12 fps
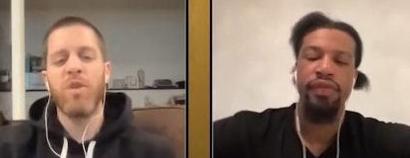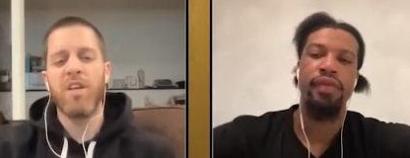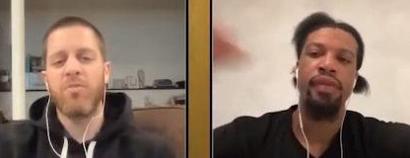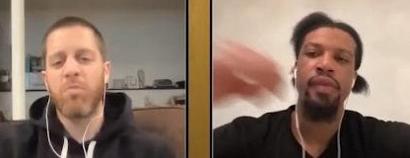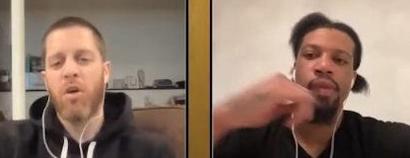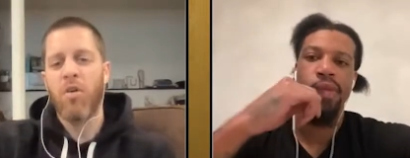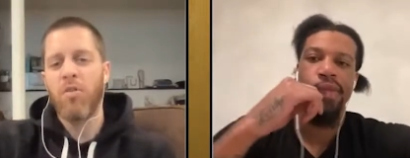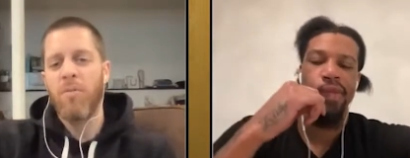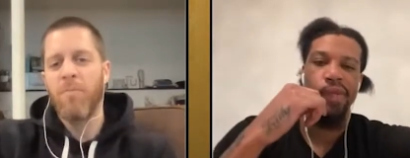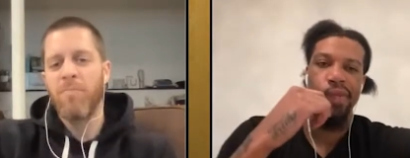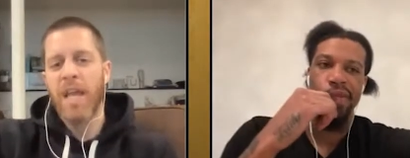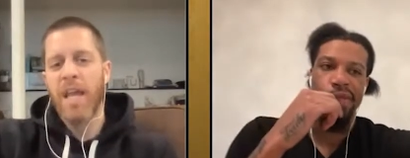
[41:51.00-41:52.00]
Speaker 1: weeks,
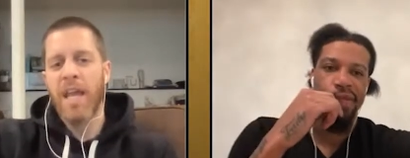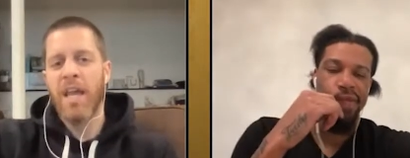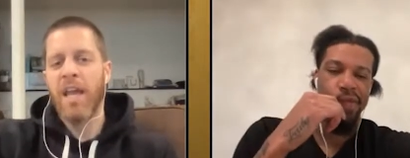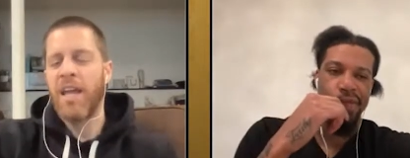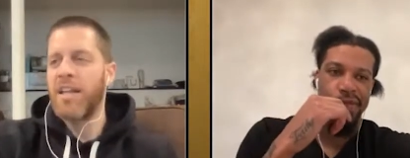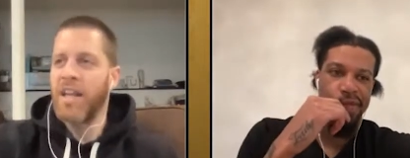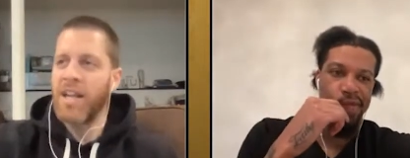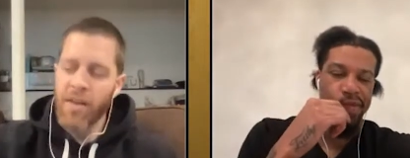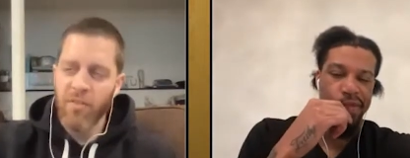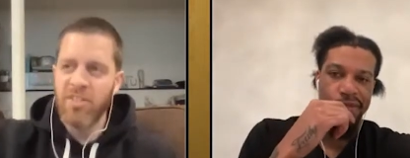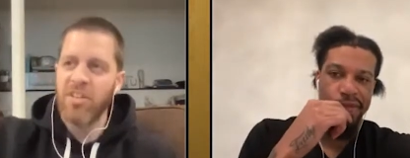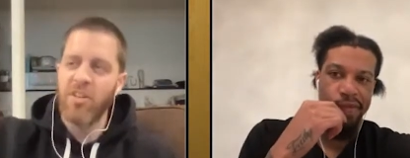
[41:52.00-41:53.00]
bro, and, and then
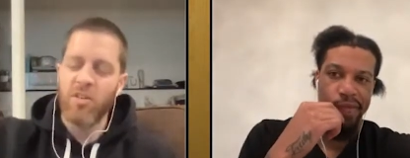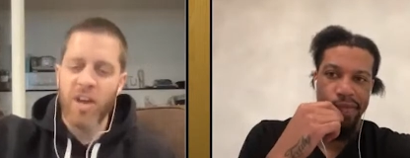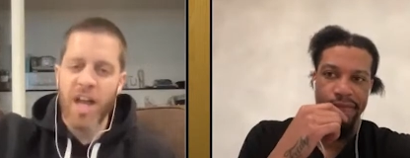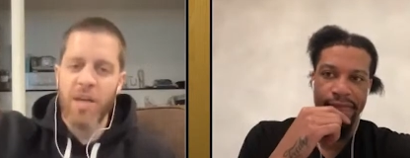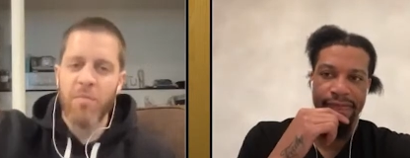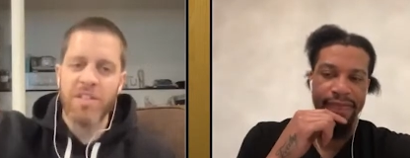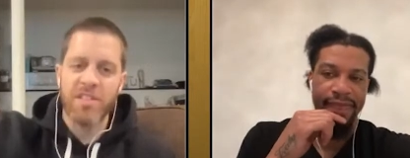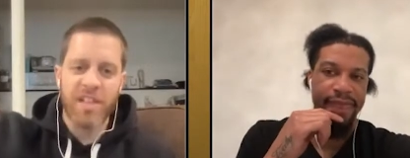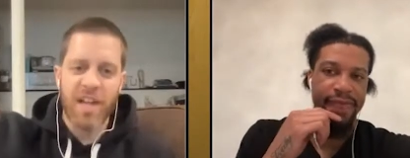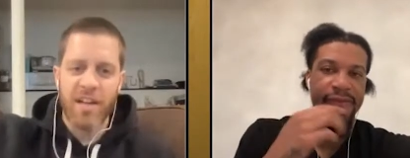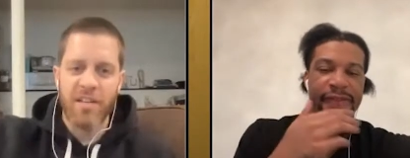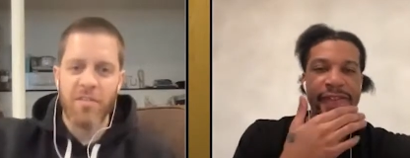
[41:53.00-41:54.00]
every single game, and
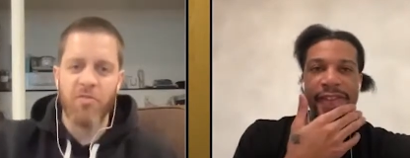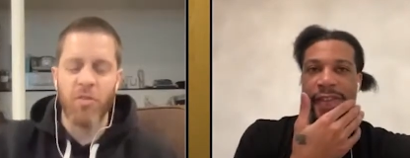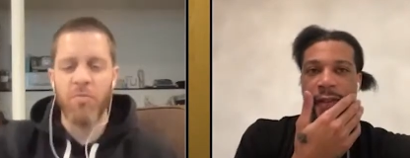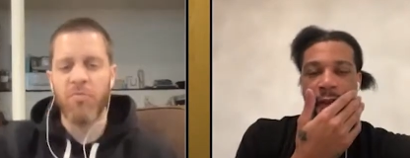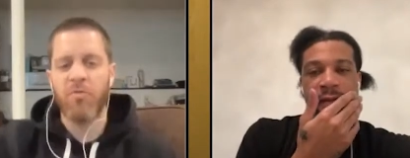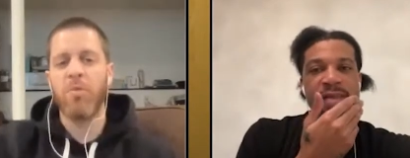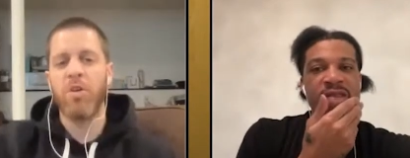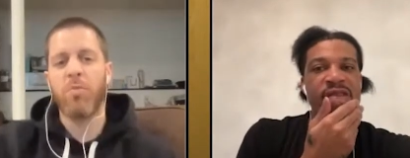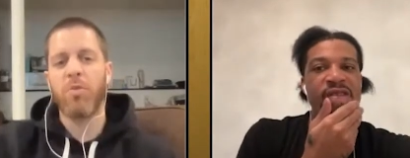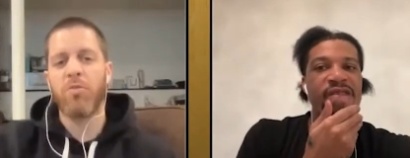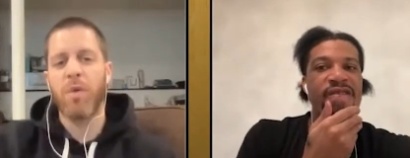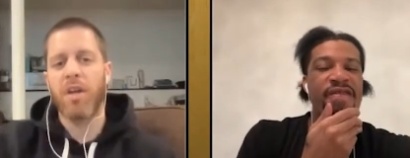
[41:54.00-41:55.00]
just kind of from from
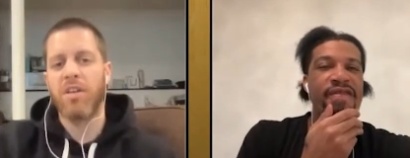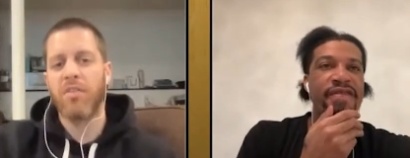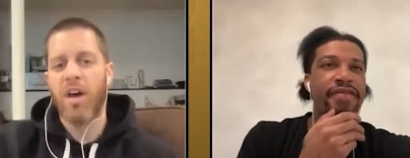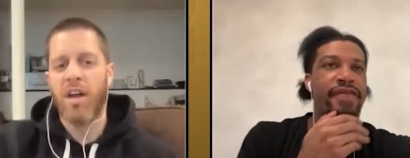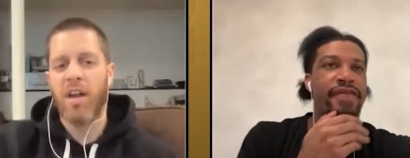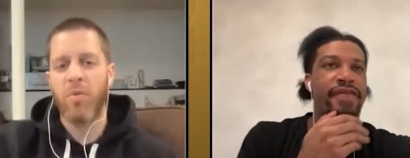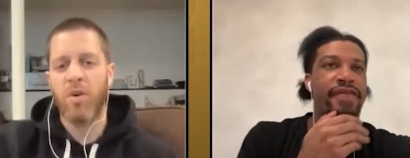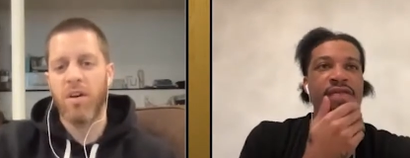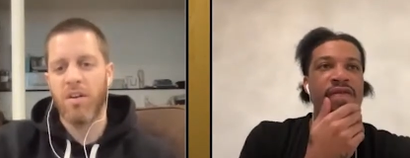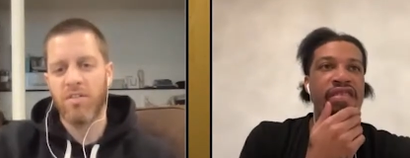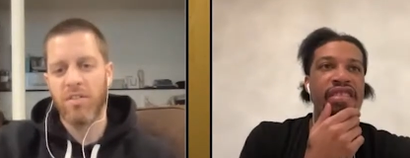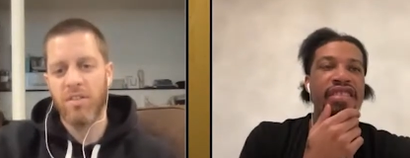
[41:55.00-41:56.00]
your perspective, how that
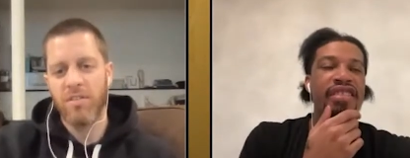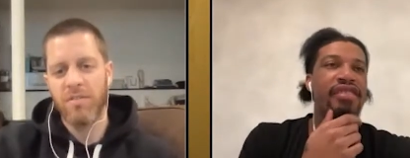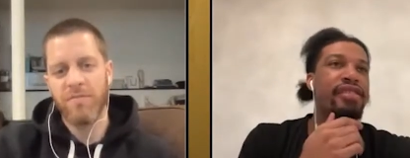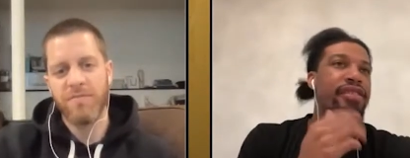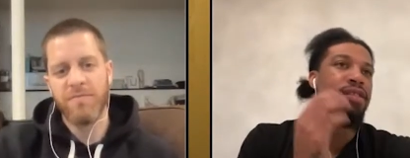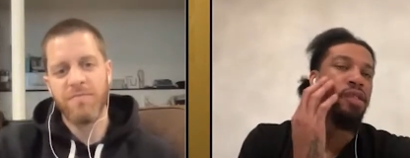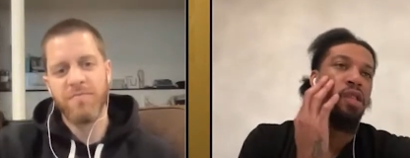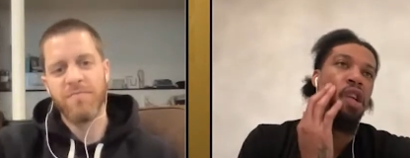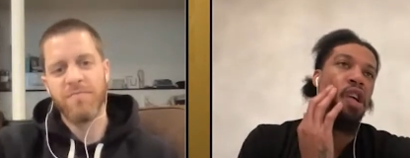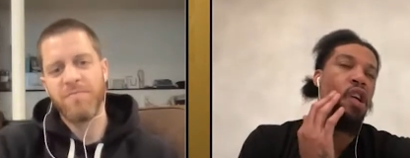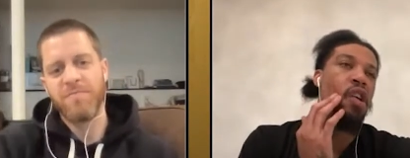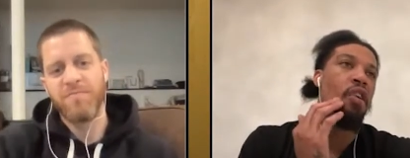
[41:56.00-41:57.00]
was.
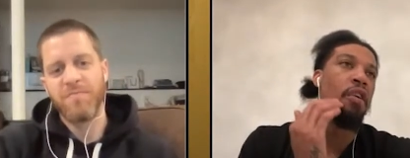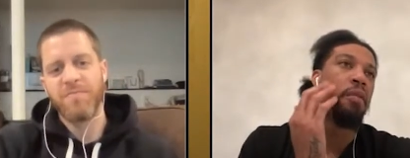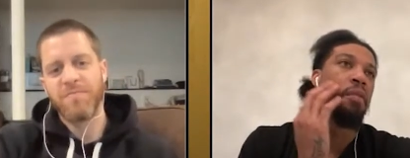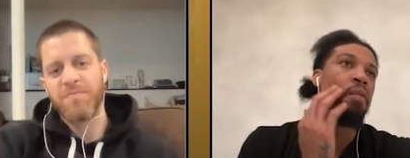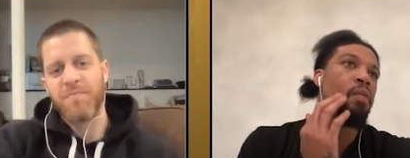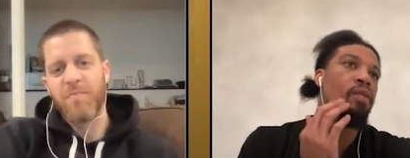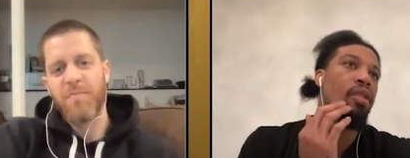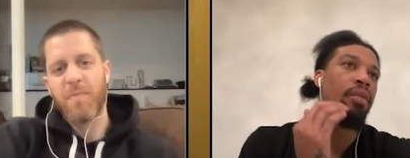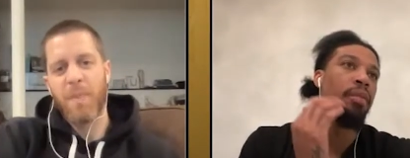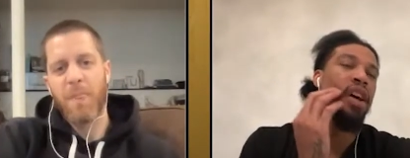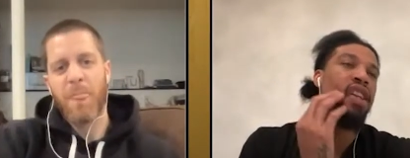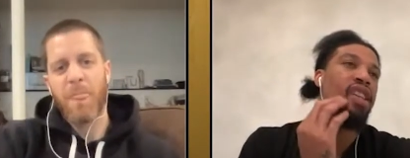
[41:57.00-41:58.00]
Speaker 2: Um,
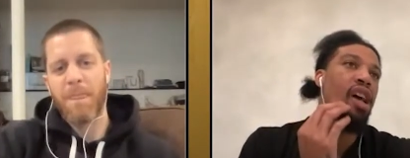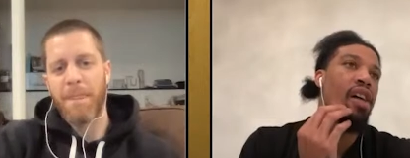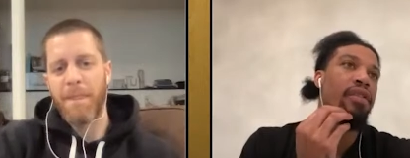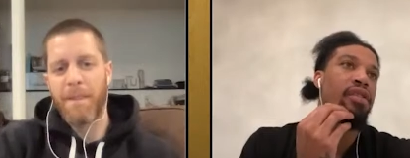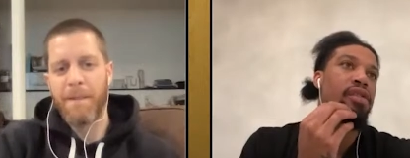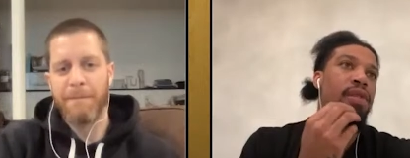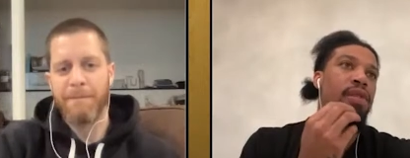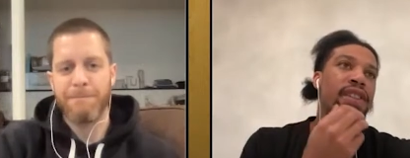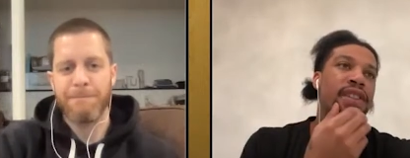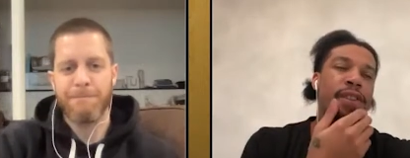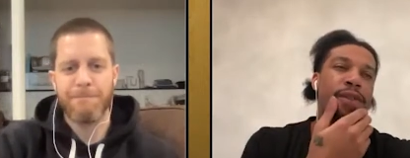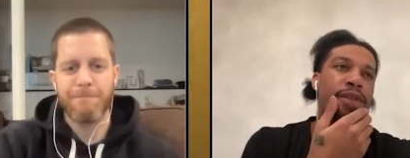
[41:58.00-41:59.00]
breakdown for three
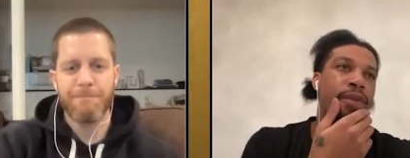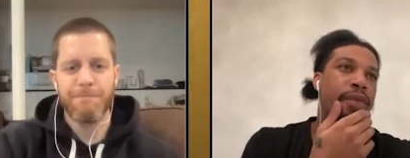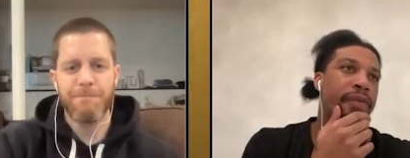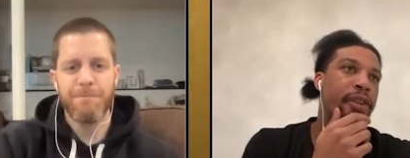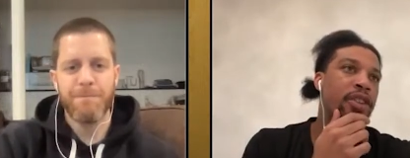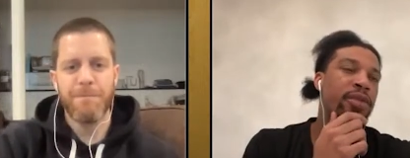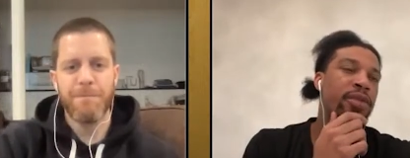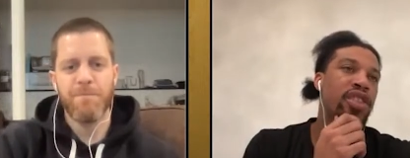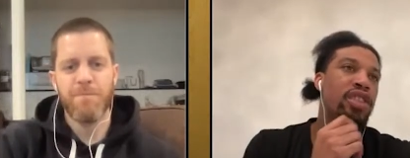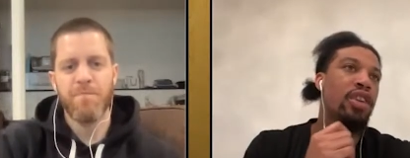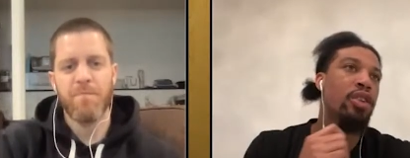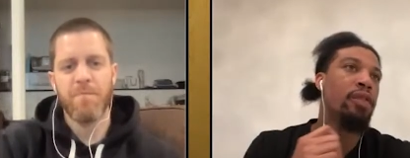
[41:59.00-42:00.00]
weeks. So first week
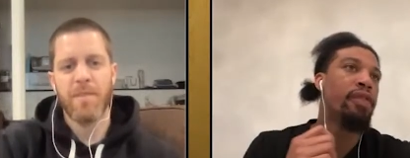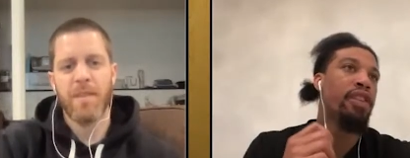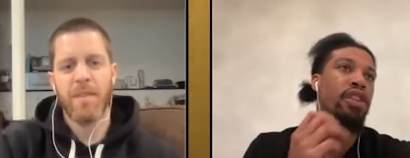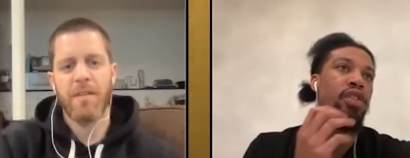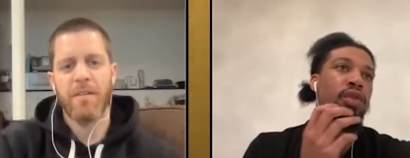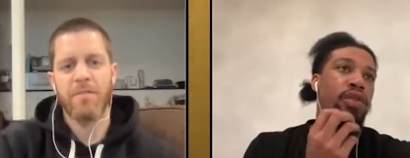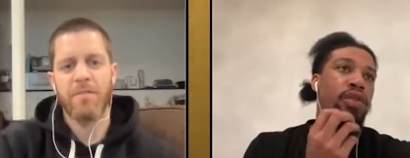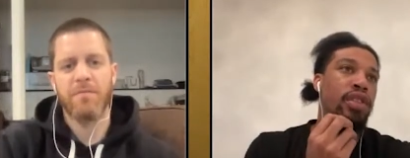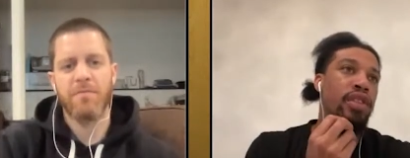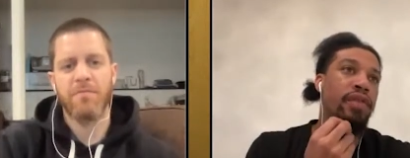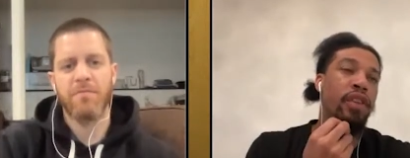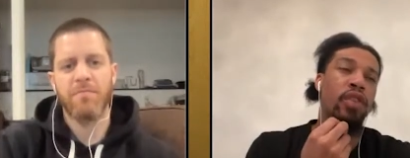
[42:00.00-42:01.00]
started off in
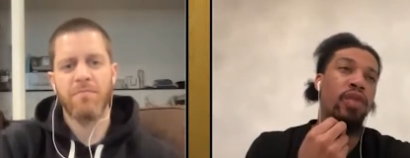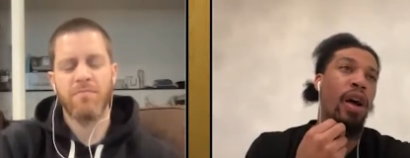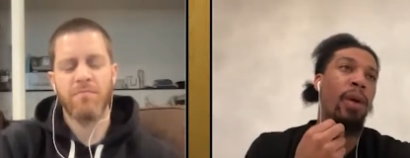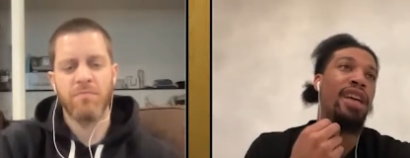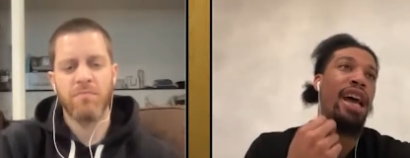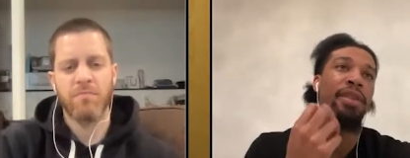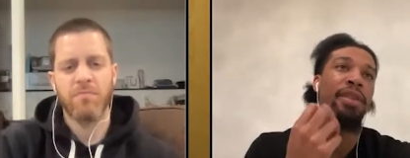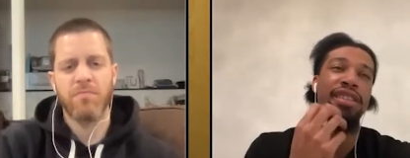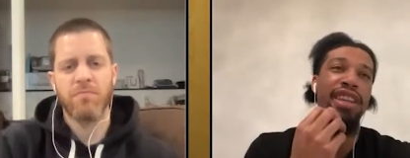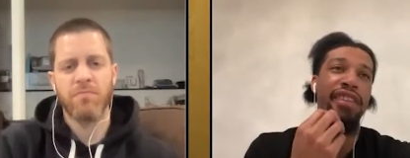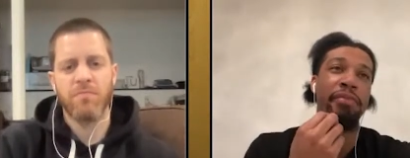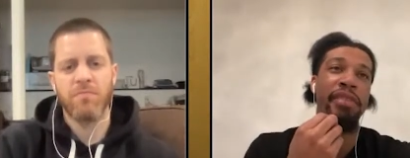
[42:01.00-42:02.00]
Cuse first of all, I was happy to
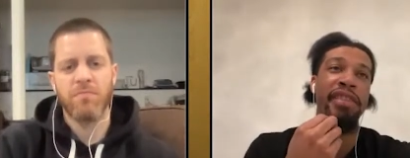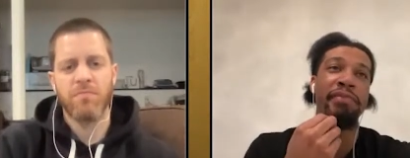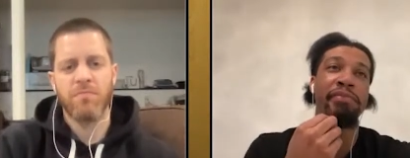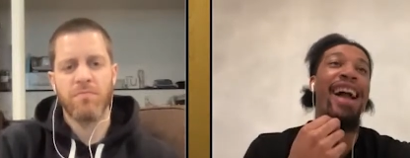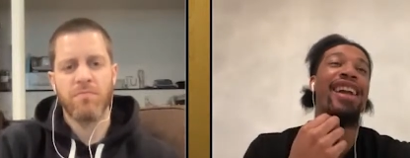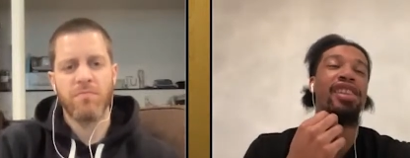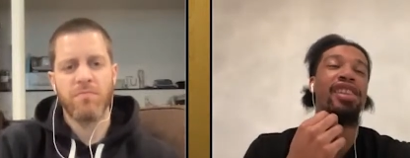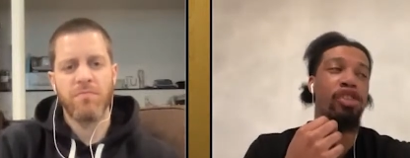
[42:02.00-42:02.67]
even be back in